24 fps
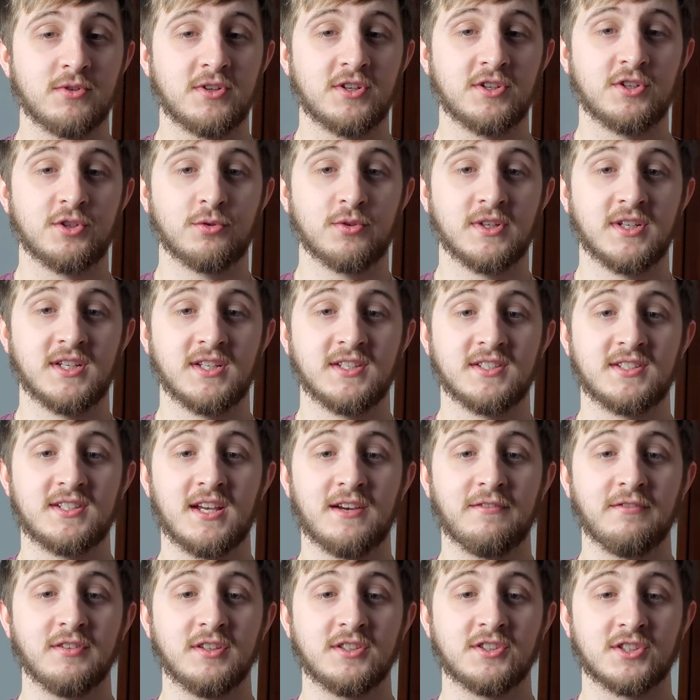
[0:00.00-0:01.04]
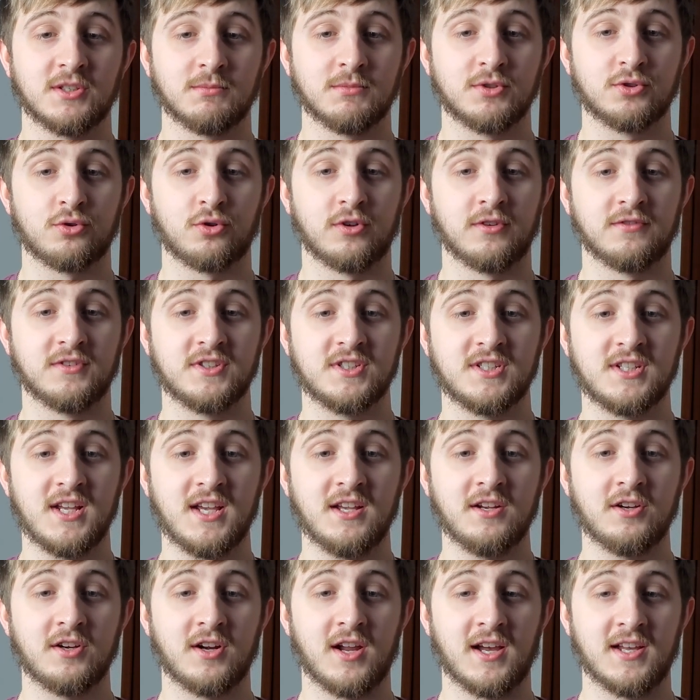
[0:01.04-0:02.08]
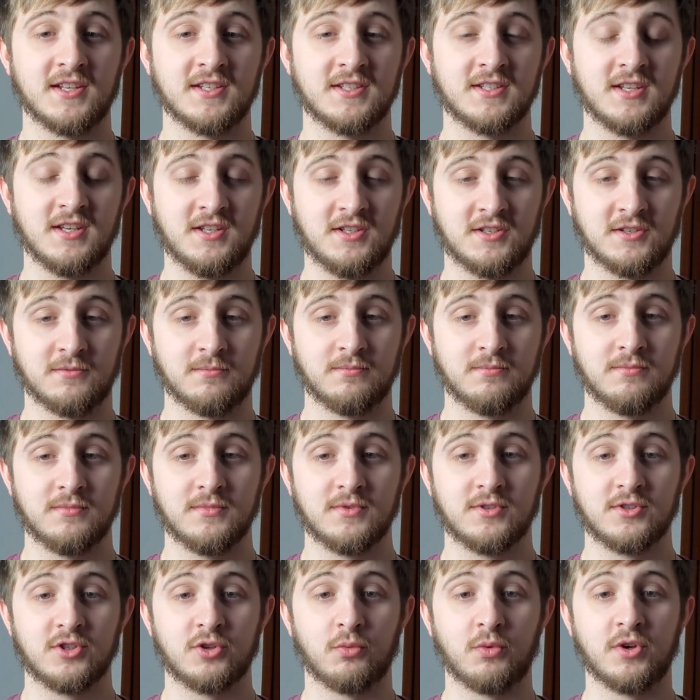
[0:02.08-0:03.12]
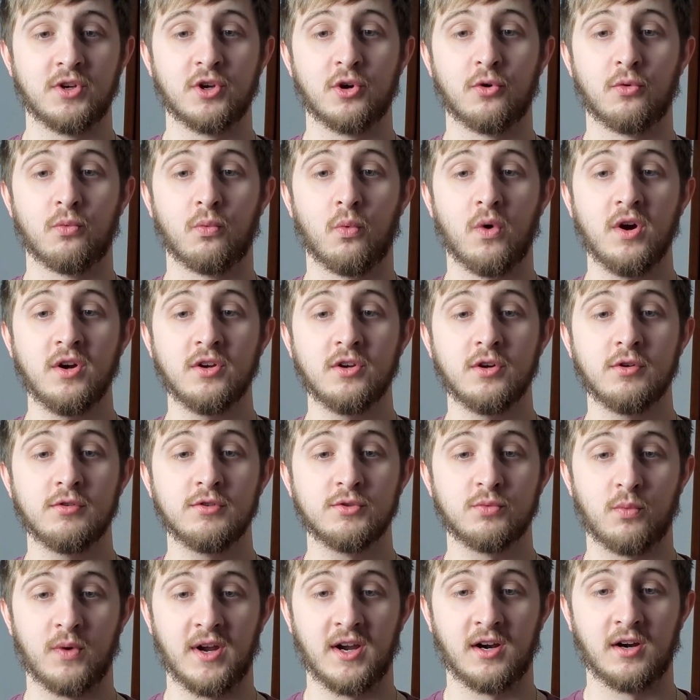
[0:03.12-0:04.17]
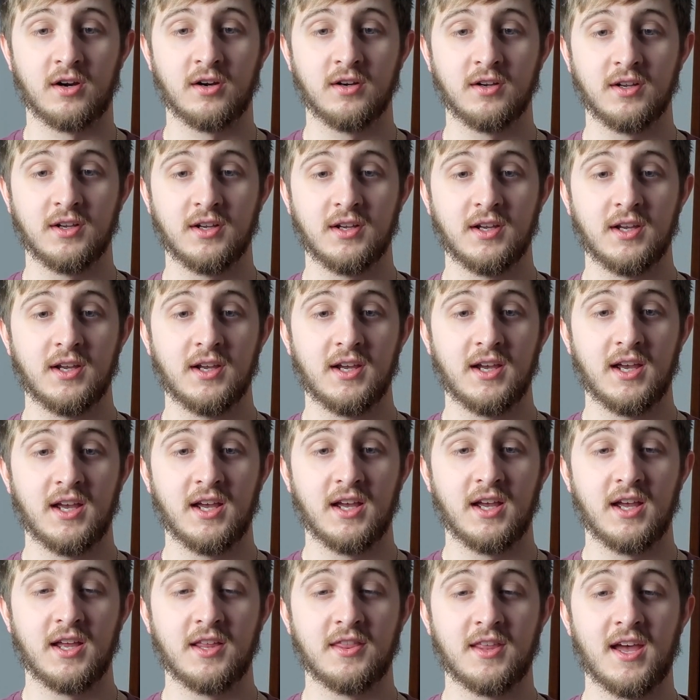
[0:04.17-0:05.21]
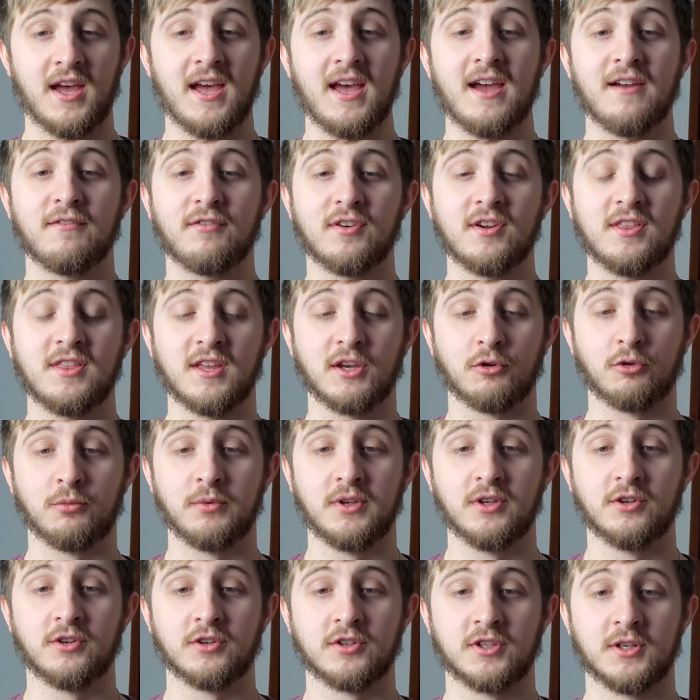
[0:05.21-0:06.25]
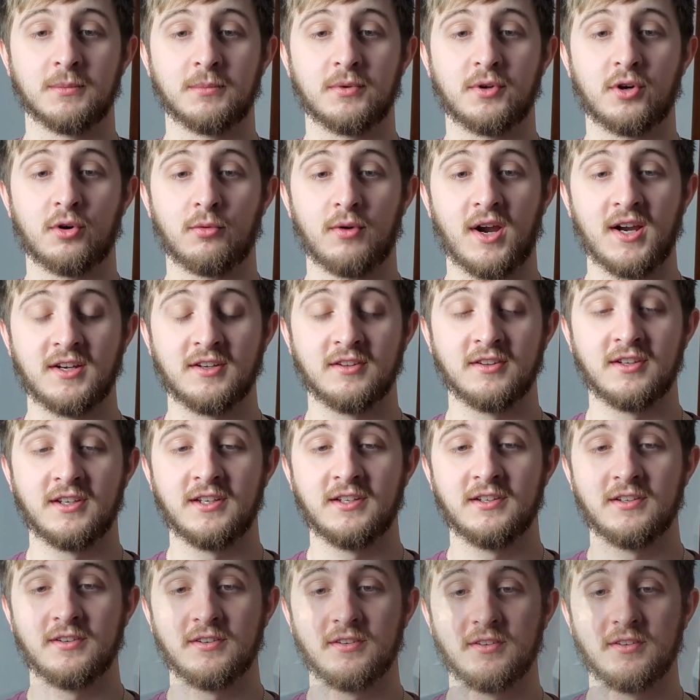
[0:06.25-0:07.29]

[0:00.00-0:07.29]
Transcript: way to do it is definitely some sort of standardized system, so we know what goes where and that everything will be hooked up correctly.